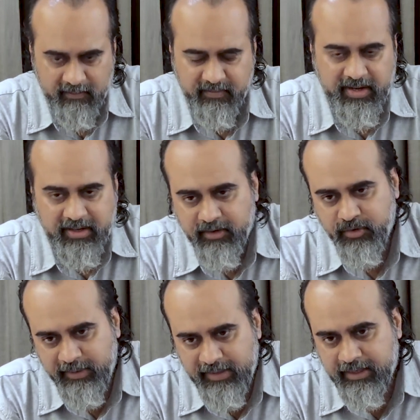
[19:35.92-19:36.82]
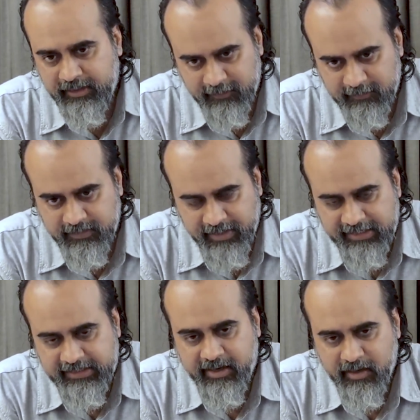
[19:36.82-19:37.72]
waiting to be done.
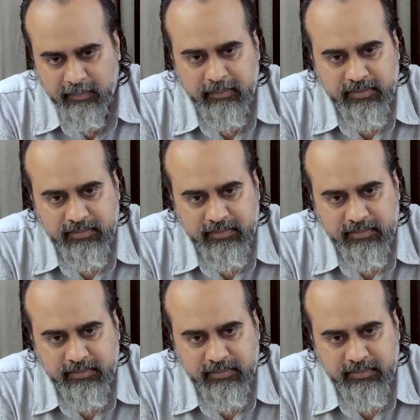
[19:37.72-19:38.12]
Take that up.